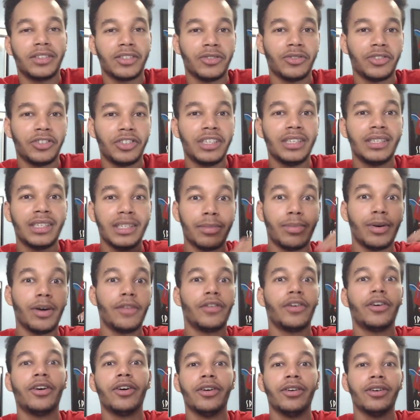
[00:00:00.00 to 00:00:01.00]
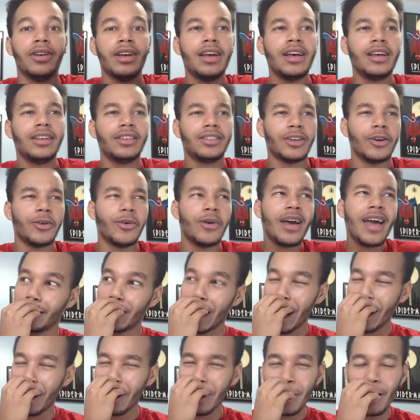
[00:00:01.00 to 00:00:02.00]
so she's above her. So,
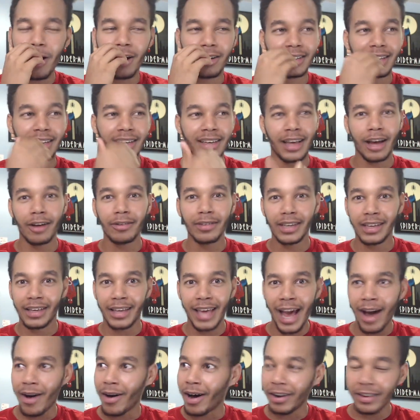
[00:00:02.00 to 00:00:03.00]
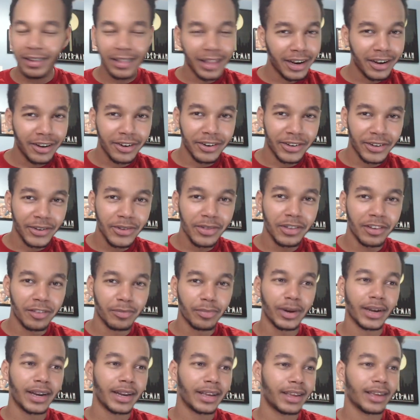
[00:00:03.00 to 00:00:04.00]
I don't know, I was like, Gao, how are you letting her do this?
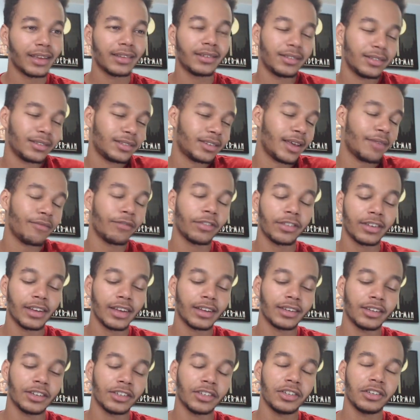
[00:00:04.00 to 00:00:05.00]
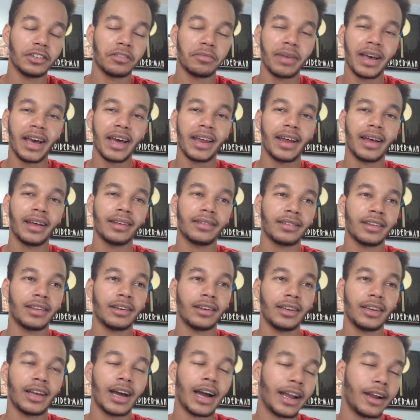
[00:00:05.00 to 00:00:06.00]
But I guess just to emphasize that she's a badass
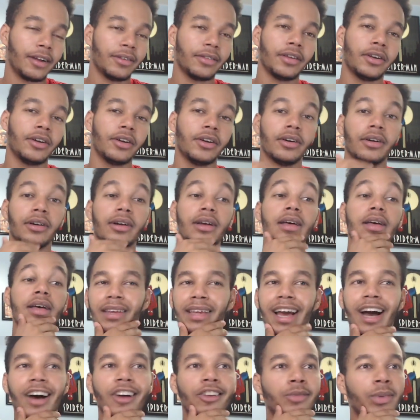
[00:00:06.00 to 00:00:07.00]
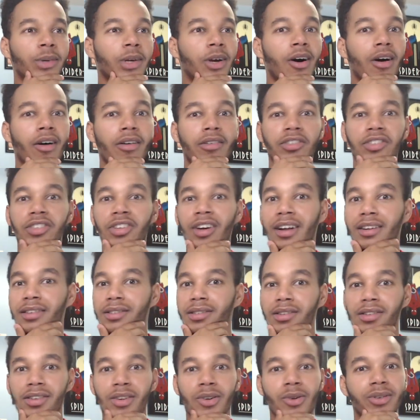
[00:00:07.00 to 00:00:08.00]
and higher than her. Gao's been calling the shots
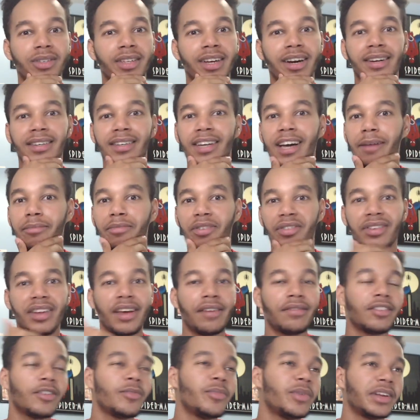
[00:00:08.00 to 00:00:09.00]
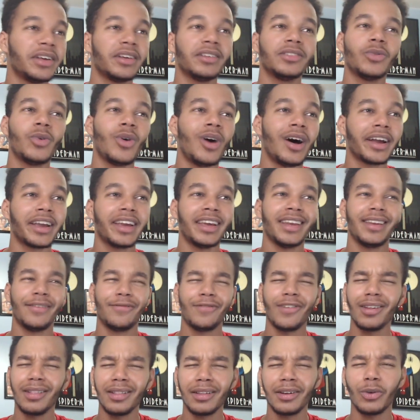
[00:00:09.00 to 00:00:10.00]
this whole entire time, just to have somebody else walk in. It
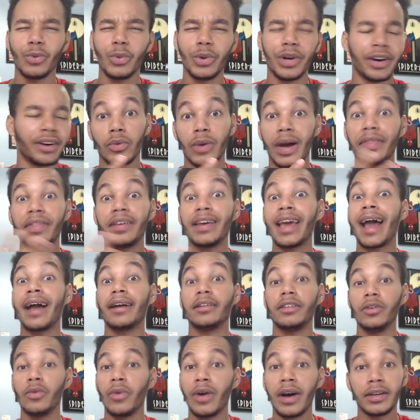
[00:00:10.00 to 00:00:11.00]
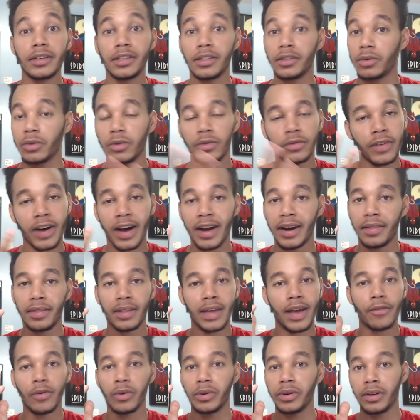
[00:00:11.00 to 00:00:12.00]
felt a little weird. I think acting-wise, this was fine. I
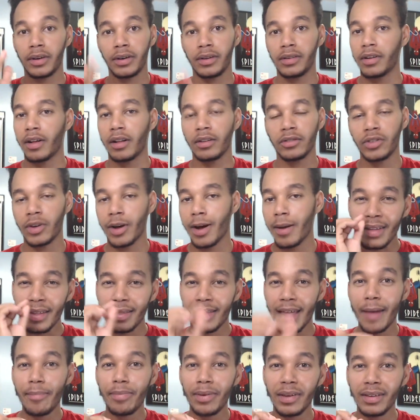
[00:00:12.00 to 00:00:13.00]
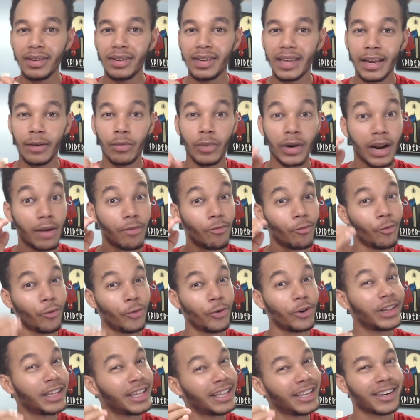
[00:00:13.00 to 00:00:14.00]
think everyone did a solid job. That being said, what I'm
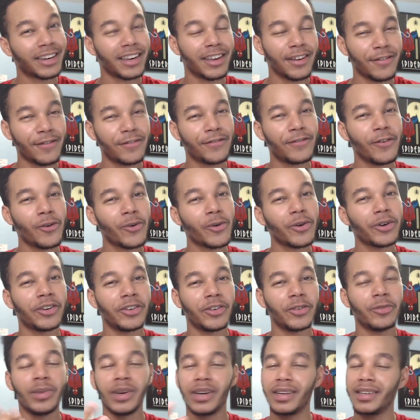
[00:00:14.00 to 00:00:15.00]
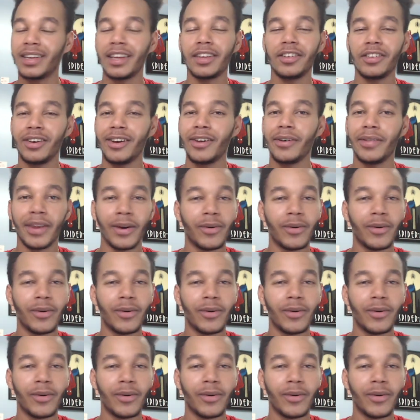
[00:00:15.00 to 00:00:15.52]
really looking forward to, because as you know, they